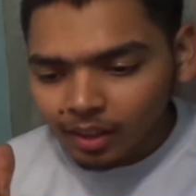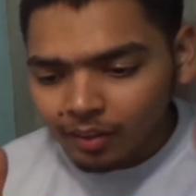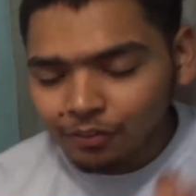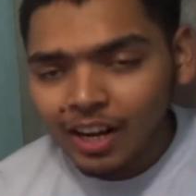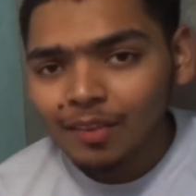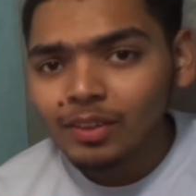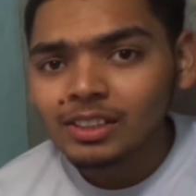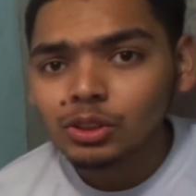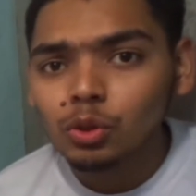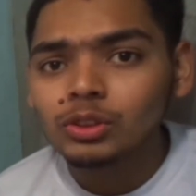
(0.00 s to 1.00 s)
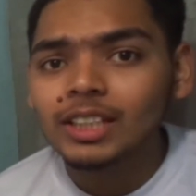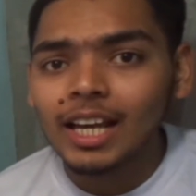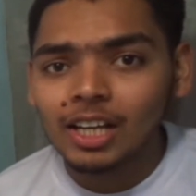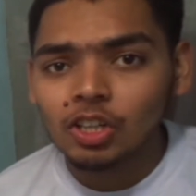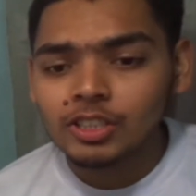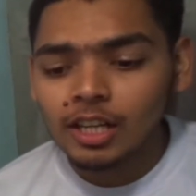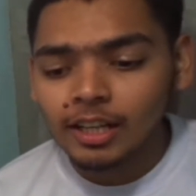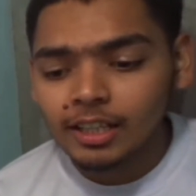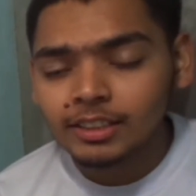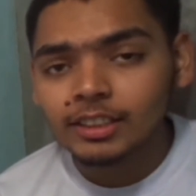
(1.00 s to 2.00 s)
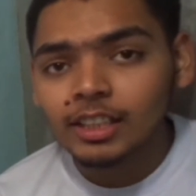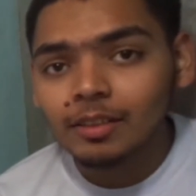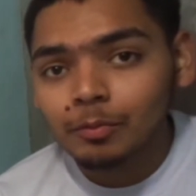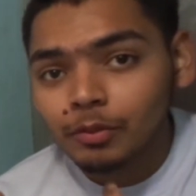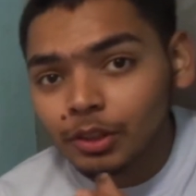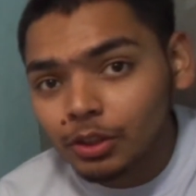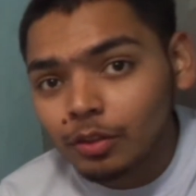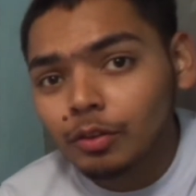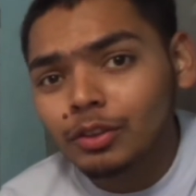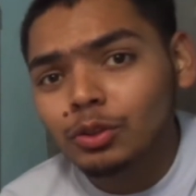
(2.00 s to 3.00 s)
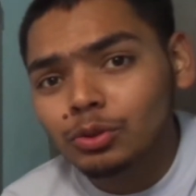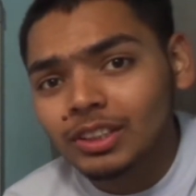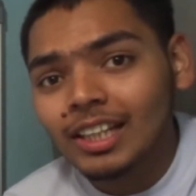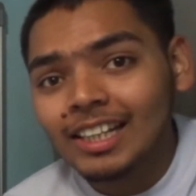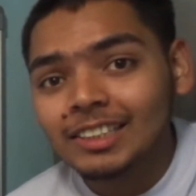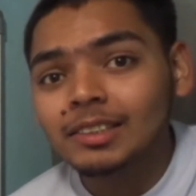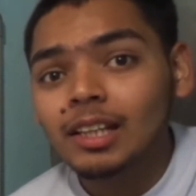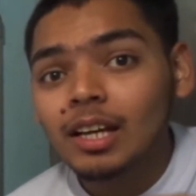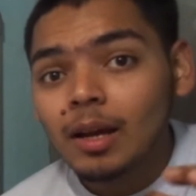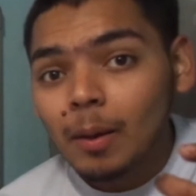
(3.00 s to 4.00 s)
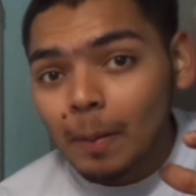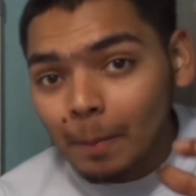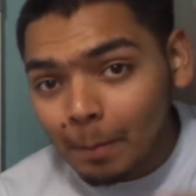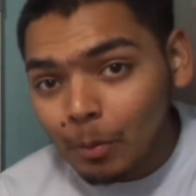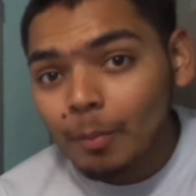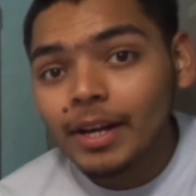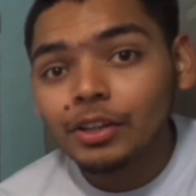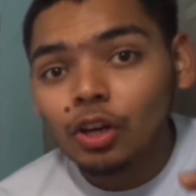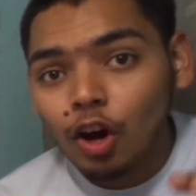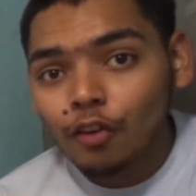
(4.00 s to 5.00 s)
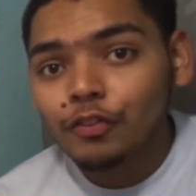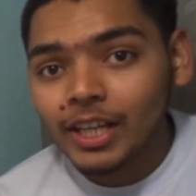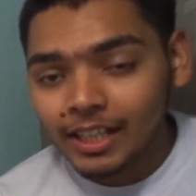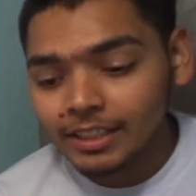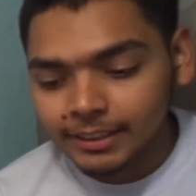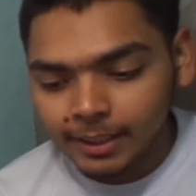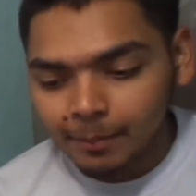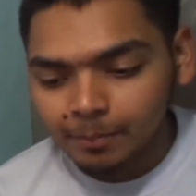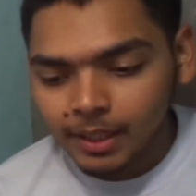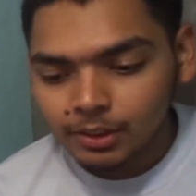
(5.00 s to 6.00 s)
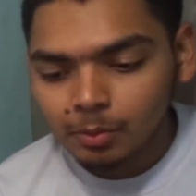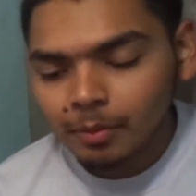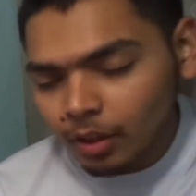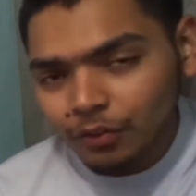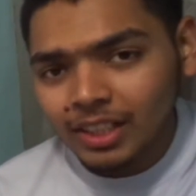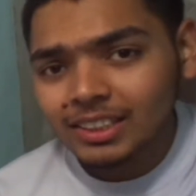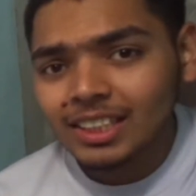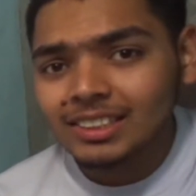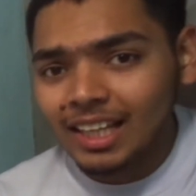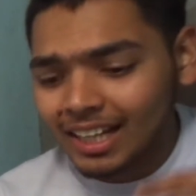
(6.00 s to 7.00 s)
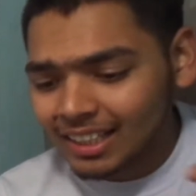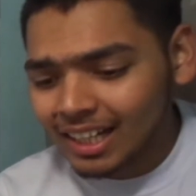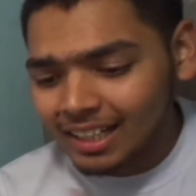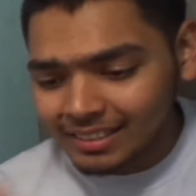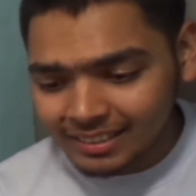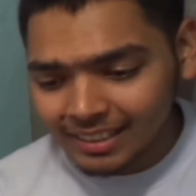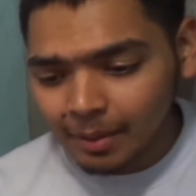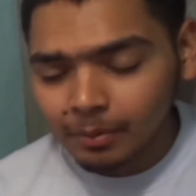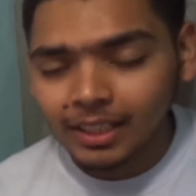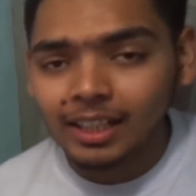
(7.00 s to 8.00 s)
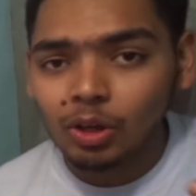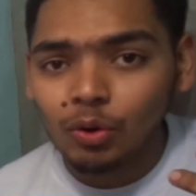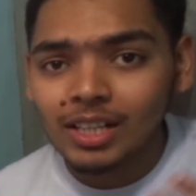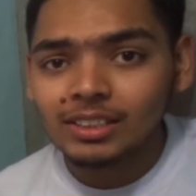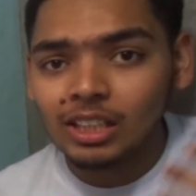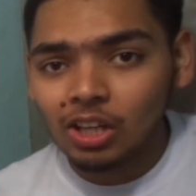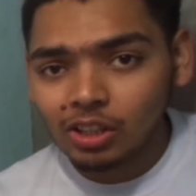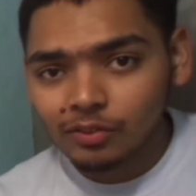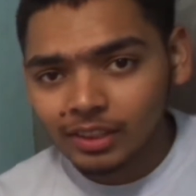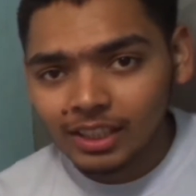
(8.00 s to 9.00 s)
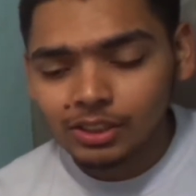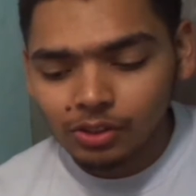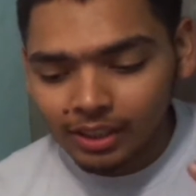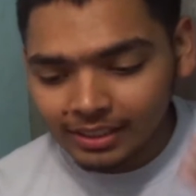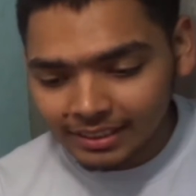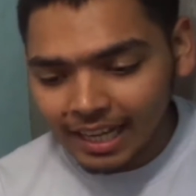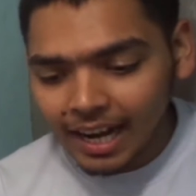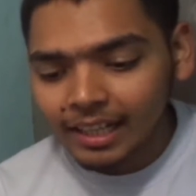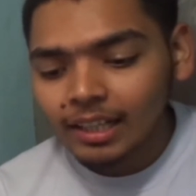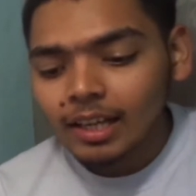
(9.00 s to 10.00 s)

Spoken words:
flywheel stores the energy using its moment of inertia. So moment of inertia is another concept that requires a lot of things to understand.